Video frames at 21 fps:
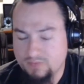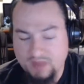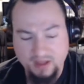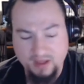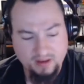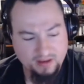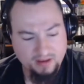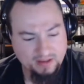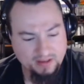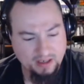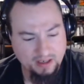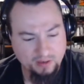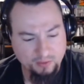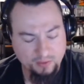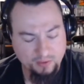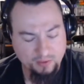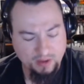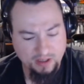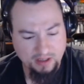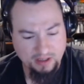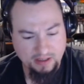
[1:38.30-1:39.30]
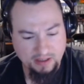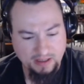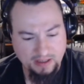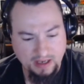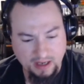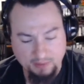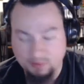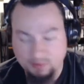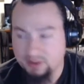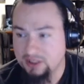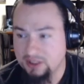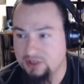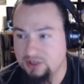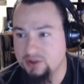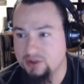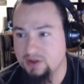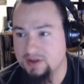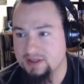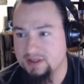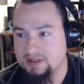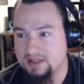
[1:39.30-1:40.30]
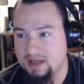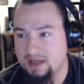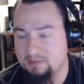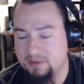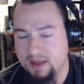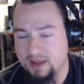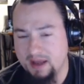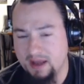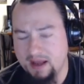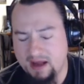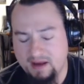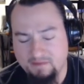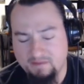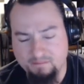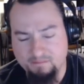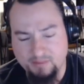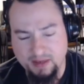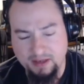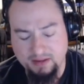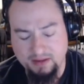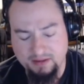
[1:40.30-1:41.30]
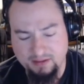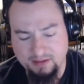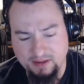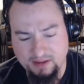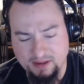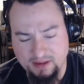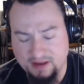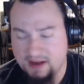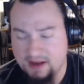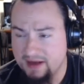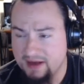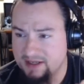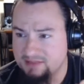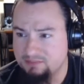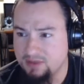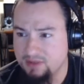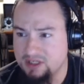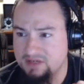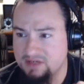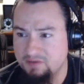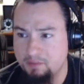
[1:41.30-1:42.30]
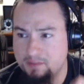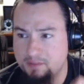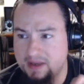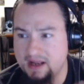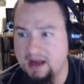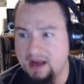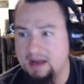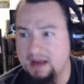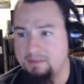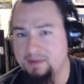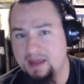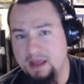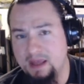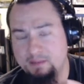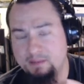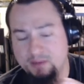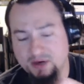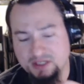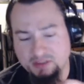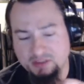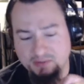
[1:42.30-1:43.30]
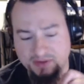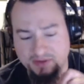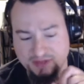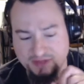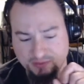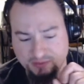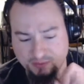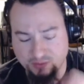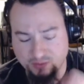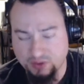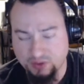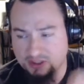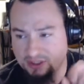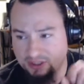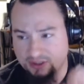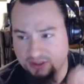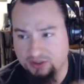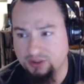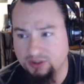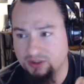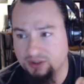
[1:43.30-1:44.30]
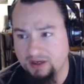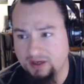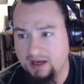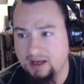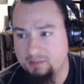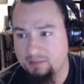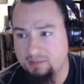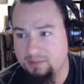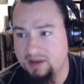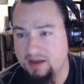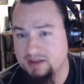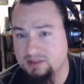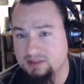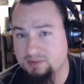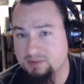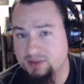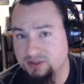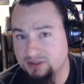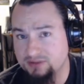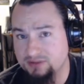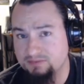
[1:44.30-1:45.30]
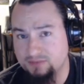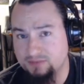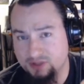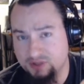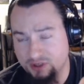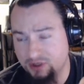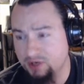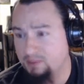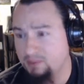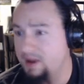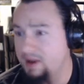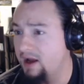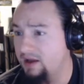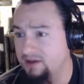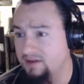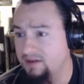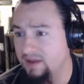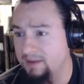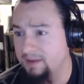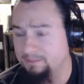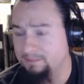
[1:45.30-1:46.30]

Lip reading: Now, I really enjoy this IPA. I've been not as much of a big IPA person, but these really good IPAs have been turning me on to them.